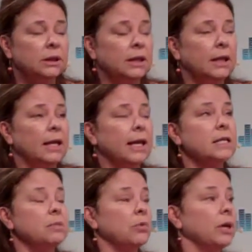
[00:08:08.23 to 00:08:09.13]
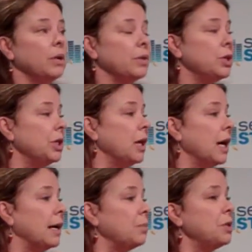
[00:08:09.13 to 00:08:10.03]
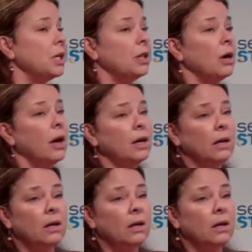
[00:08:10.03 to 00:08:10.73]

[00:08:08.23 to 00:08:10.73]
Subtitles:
The next morning when she got up, she thought,